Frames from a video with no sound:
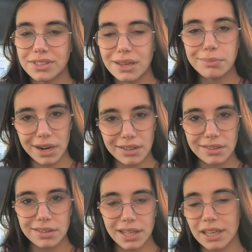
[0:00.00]
Take a
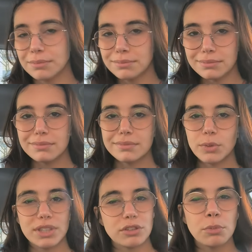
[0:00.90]
breath like
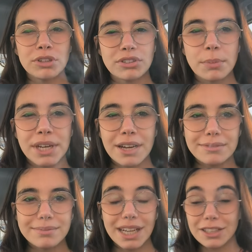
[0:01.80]
when the smoke is coming out
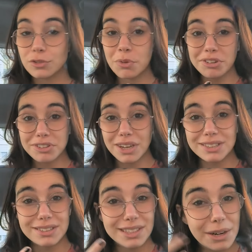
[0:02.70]
and the smoke is
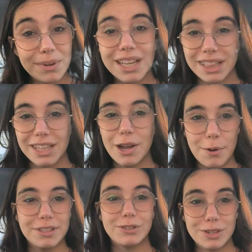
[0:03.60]
going to directly
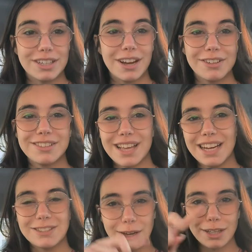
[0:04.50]
go into your nose
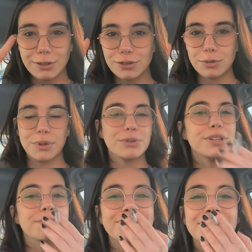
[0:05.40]
and it's going to look super cool.